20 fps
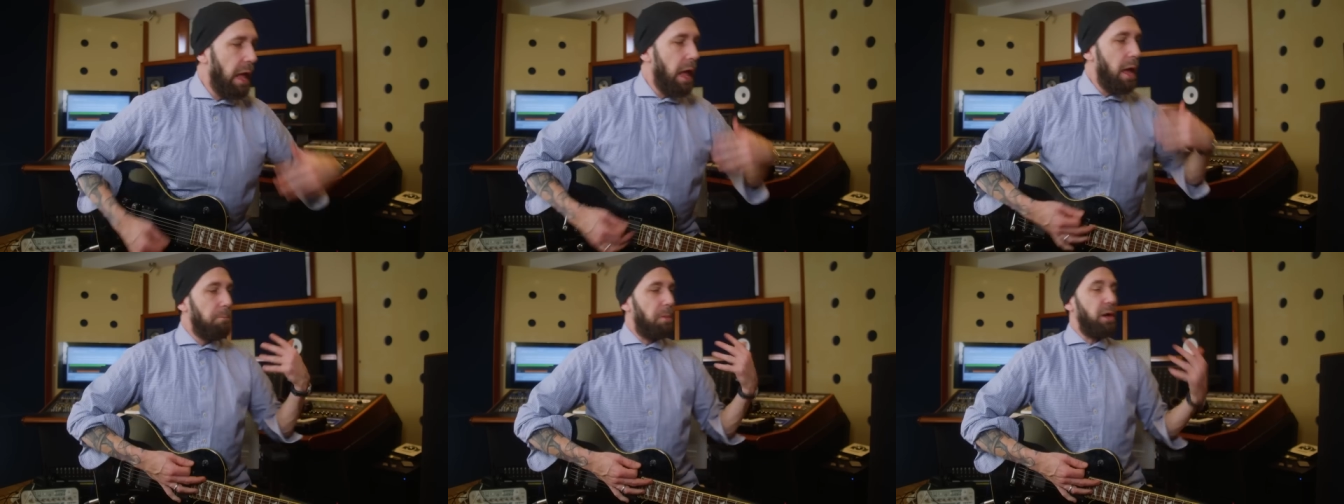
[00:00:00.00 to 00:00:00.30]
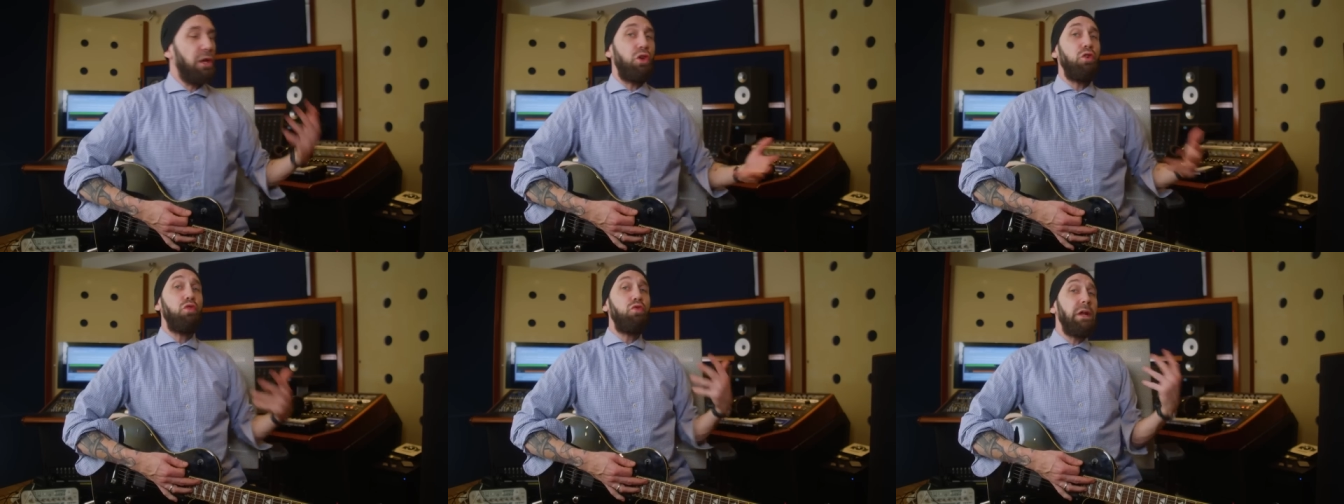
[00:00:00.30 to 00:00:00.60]

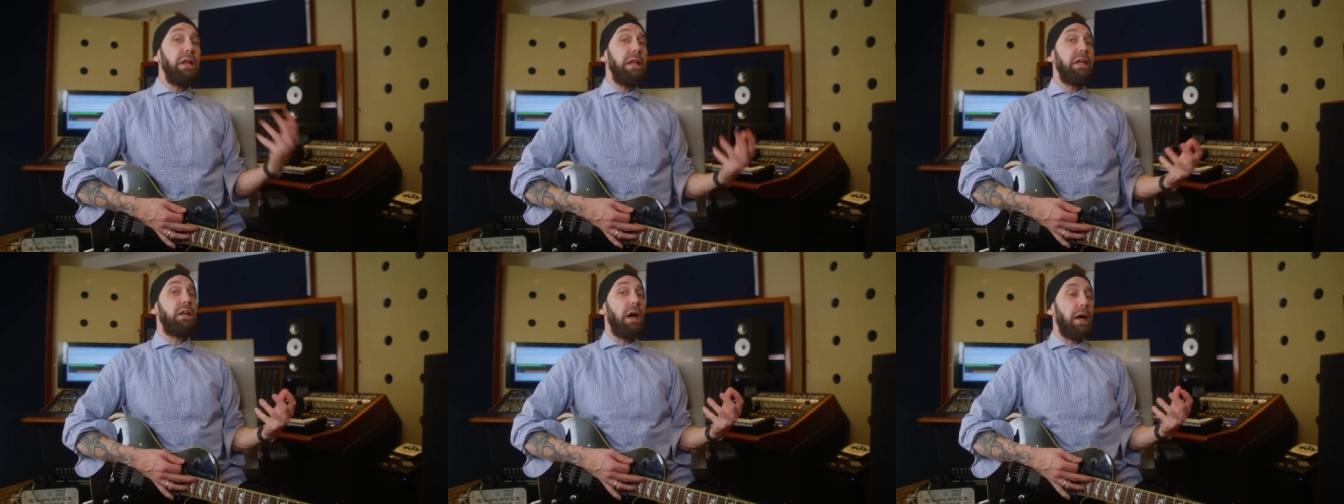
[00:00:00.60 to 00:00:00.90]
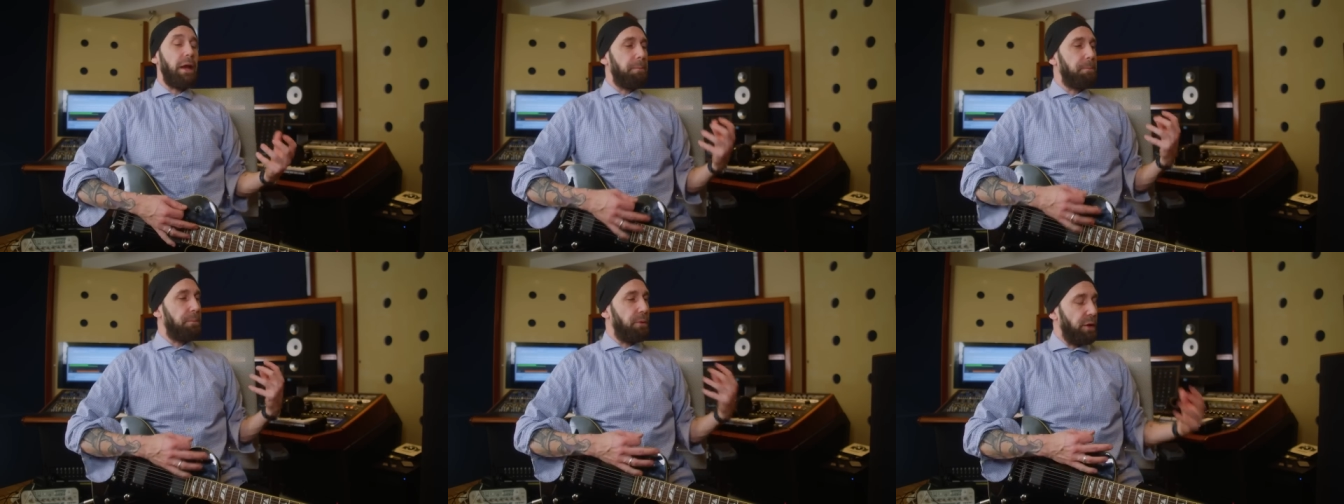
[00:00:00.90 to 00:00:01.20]
But you really
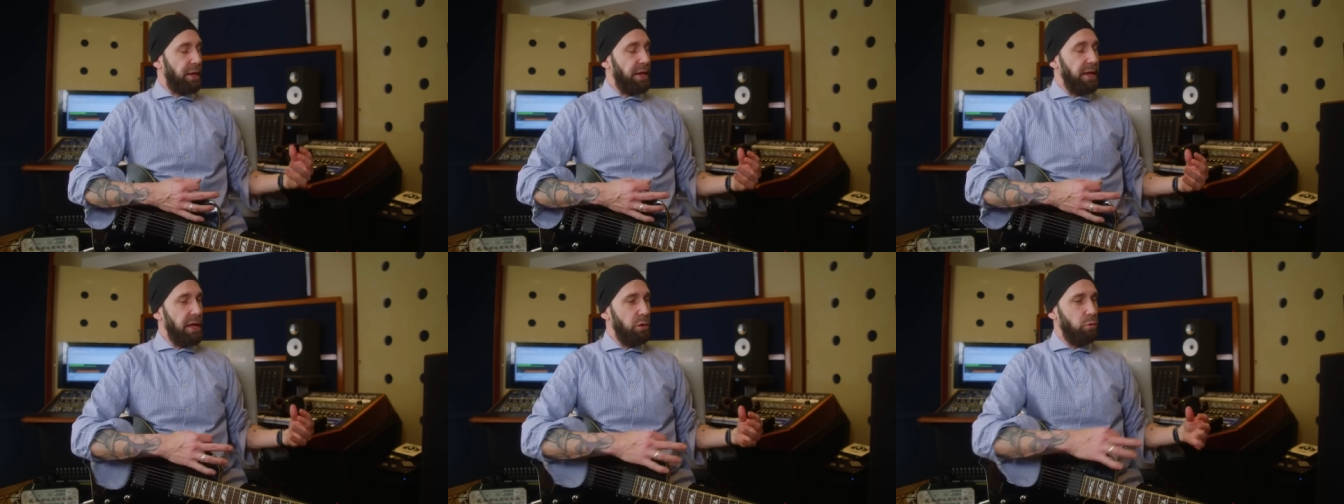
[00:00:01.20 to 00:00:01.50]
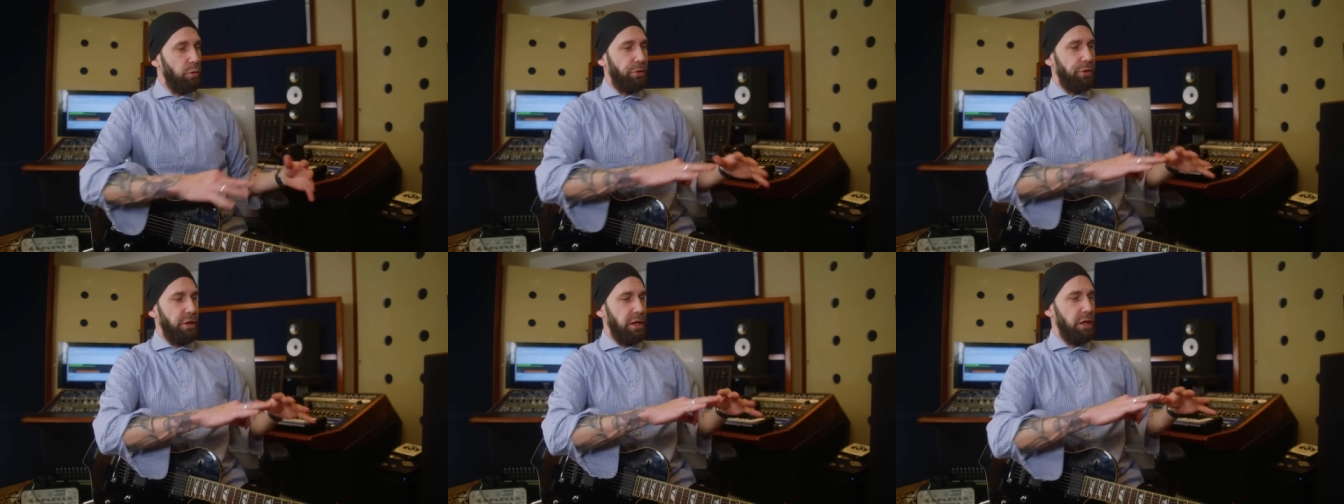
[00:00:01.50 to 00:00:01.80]
gotta play
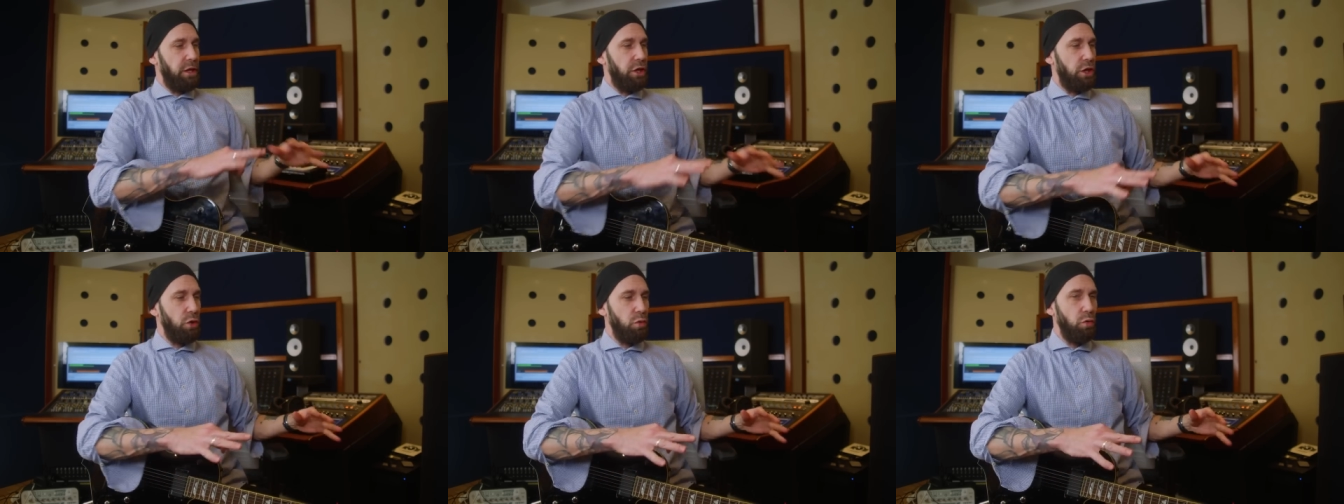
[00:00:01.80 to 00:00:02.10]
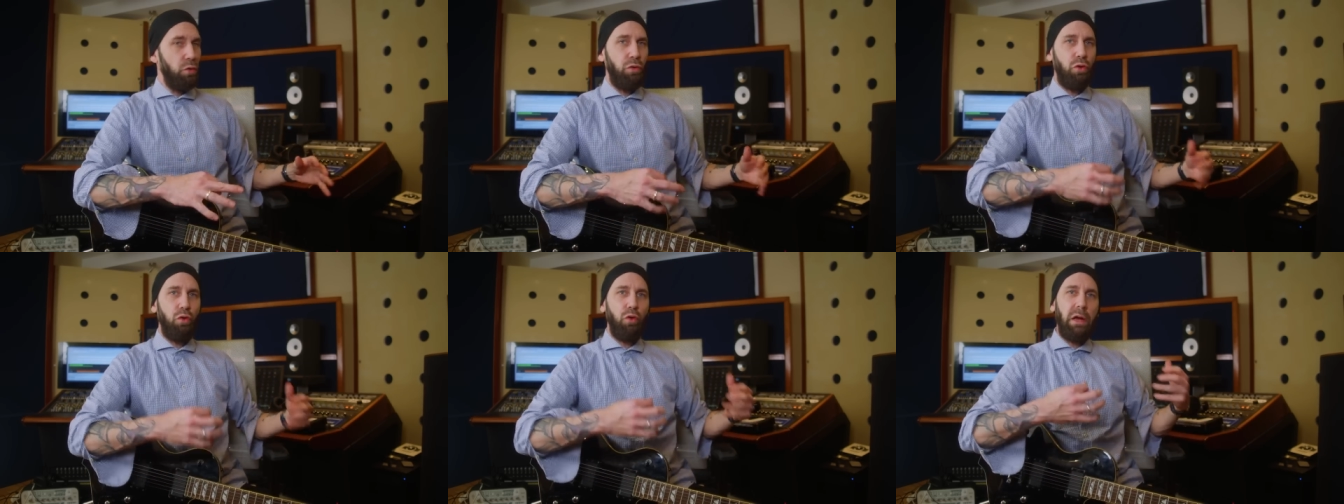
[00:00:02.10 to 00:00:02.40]
with the E
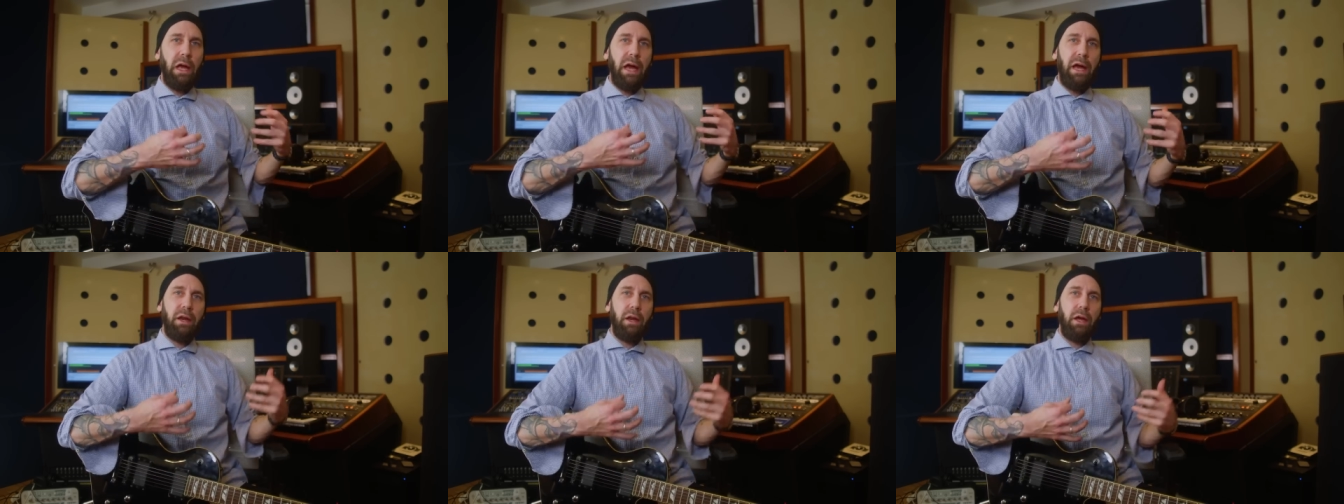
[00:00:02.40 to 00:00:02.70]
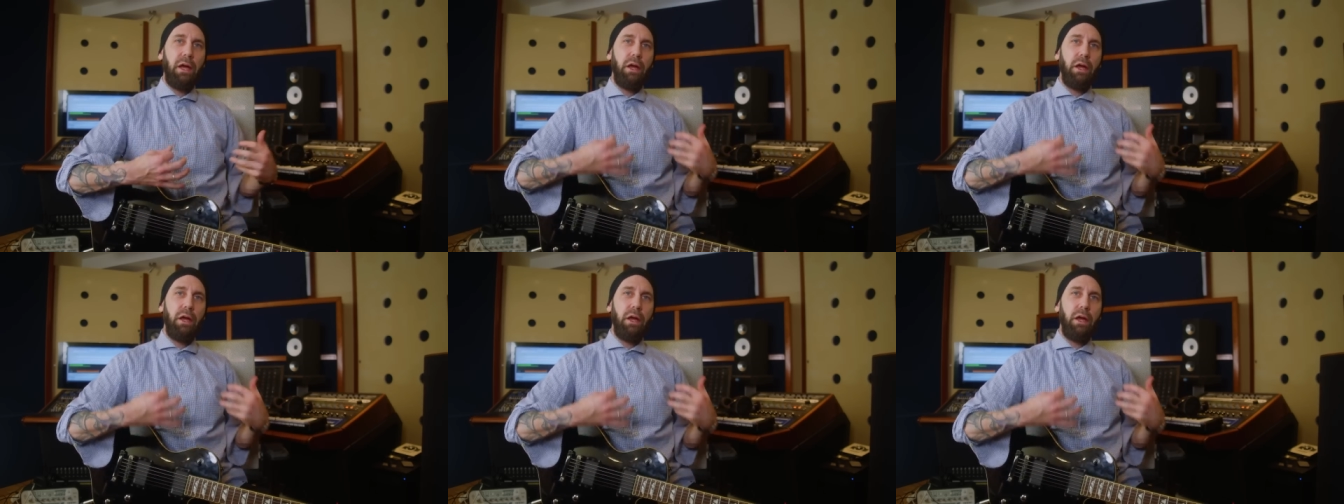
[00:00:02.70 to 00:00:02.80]
Qs to get